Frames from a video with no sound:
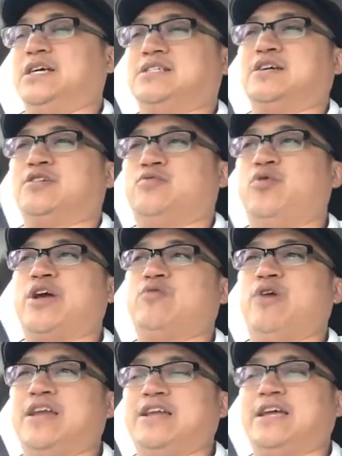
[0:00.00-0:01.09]
That's a quick
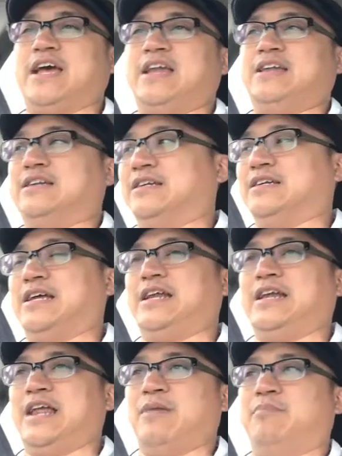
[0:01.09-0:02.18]
way to get
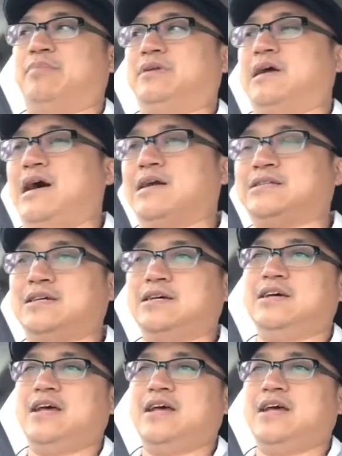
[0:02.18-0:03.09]
deleted and blocked.